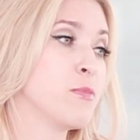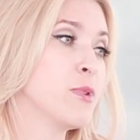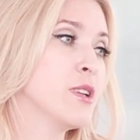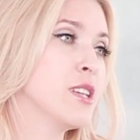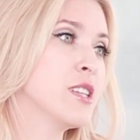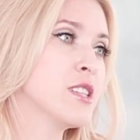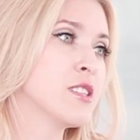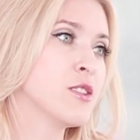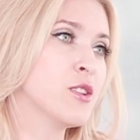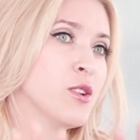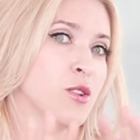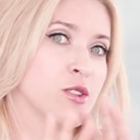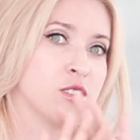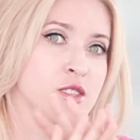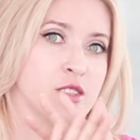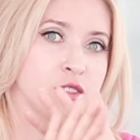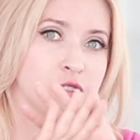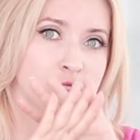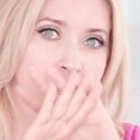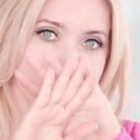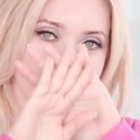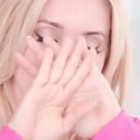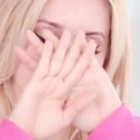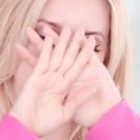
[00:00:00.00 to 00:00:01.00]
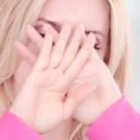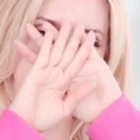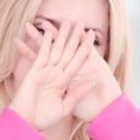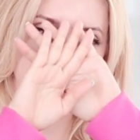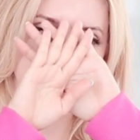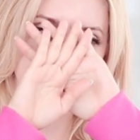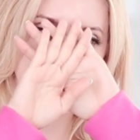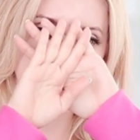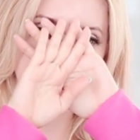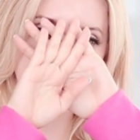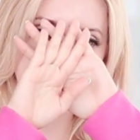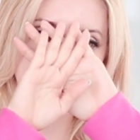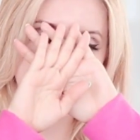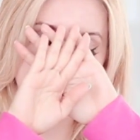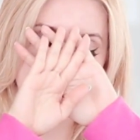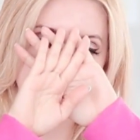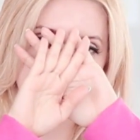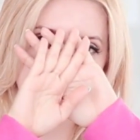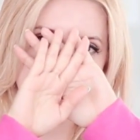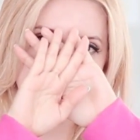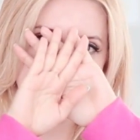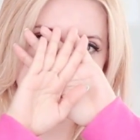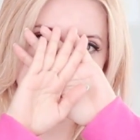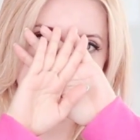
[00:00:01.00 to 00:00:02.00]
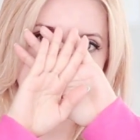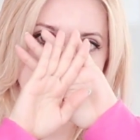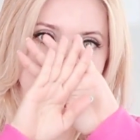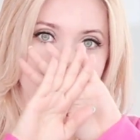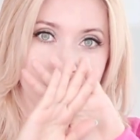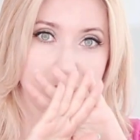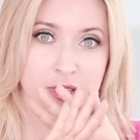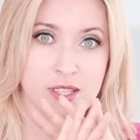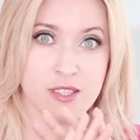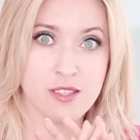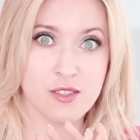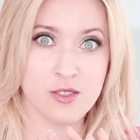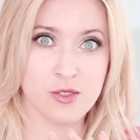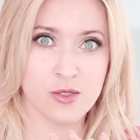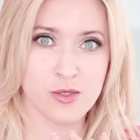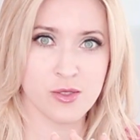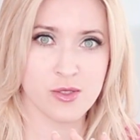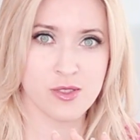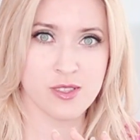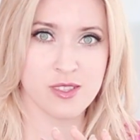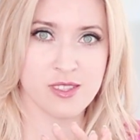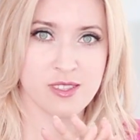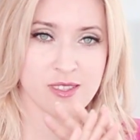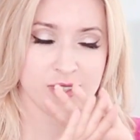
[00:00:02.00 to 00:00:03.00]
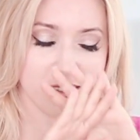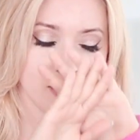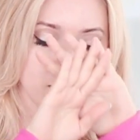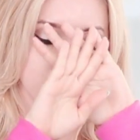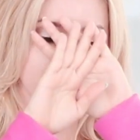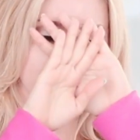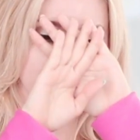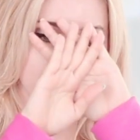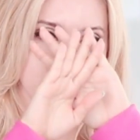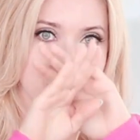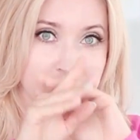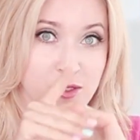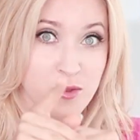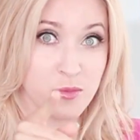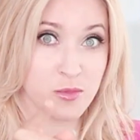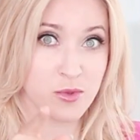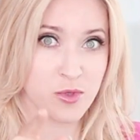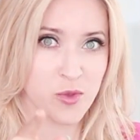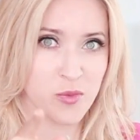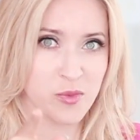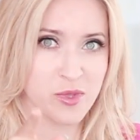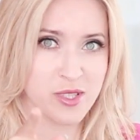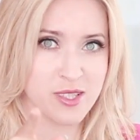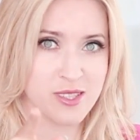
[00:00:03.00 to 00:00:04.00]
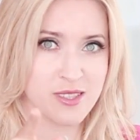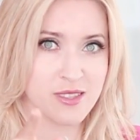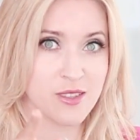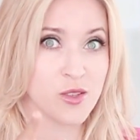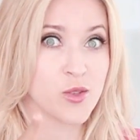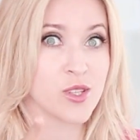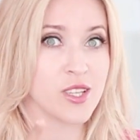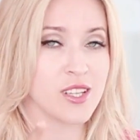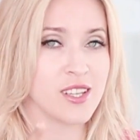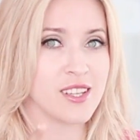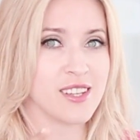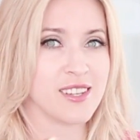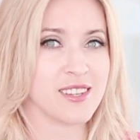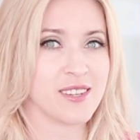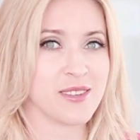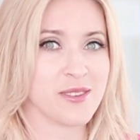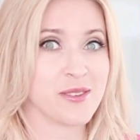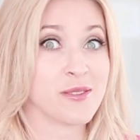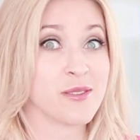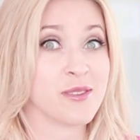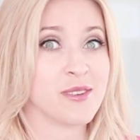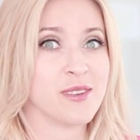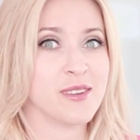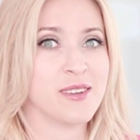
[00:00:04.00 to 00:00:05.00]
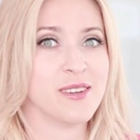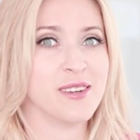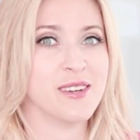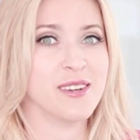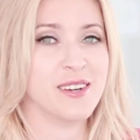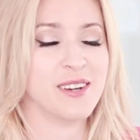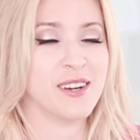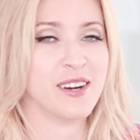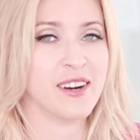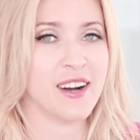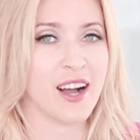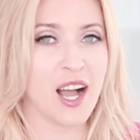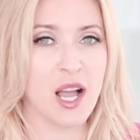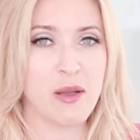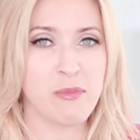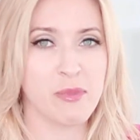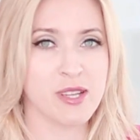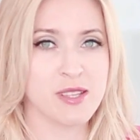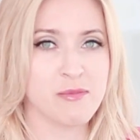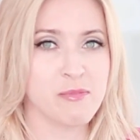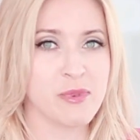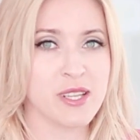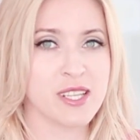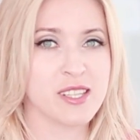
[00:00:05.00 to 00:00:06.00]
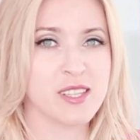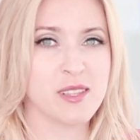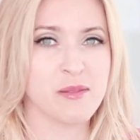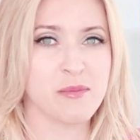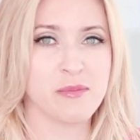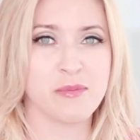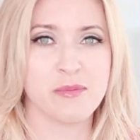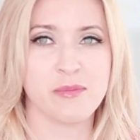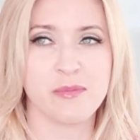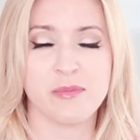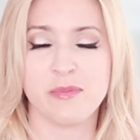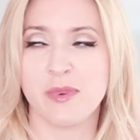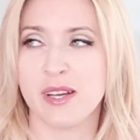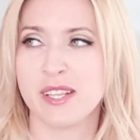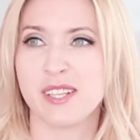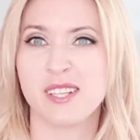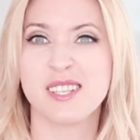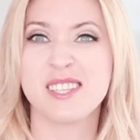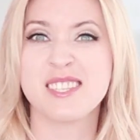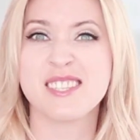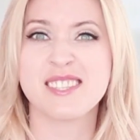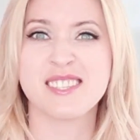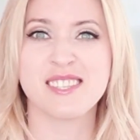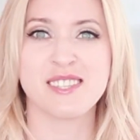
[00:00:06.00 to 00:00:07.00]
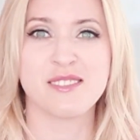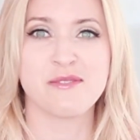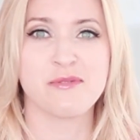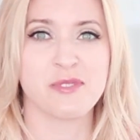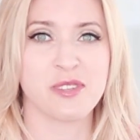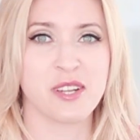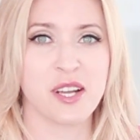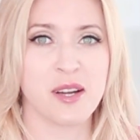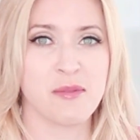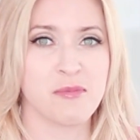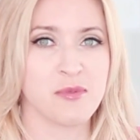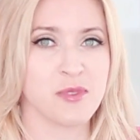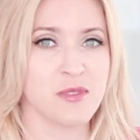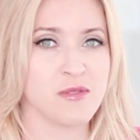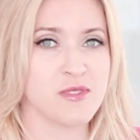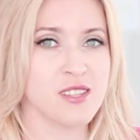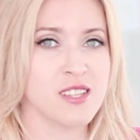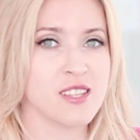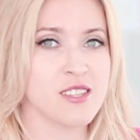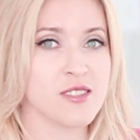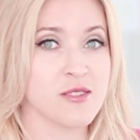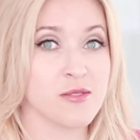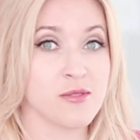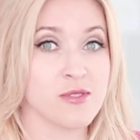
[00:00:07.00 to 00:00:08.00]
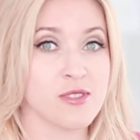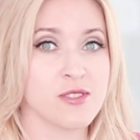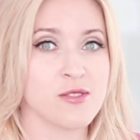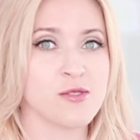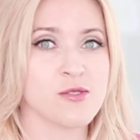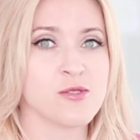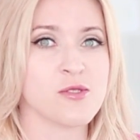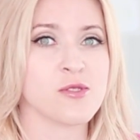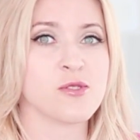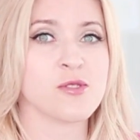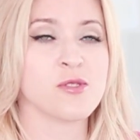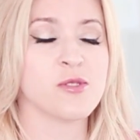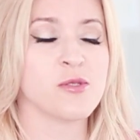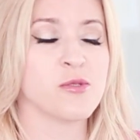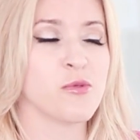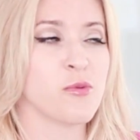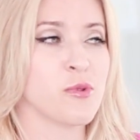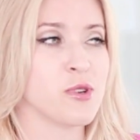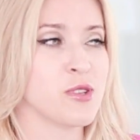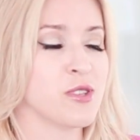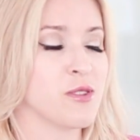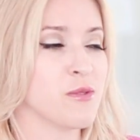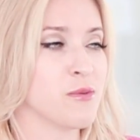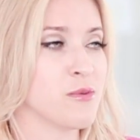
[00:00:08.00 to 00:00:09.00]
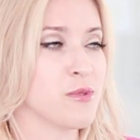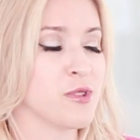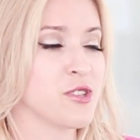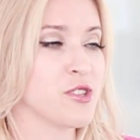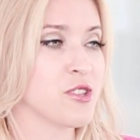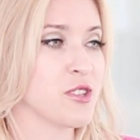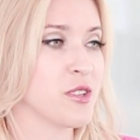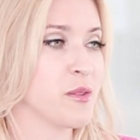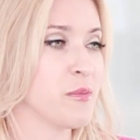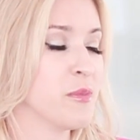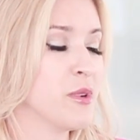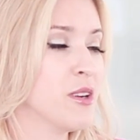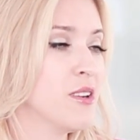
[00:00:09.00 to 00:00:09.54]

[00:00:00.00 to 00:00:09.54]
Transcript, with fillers: Please not. Please don't. Please don't. You promise? Okay. I might make them unlisted for a couple of days so that you don't go while you watch them.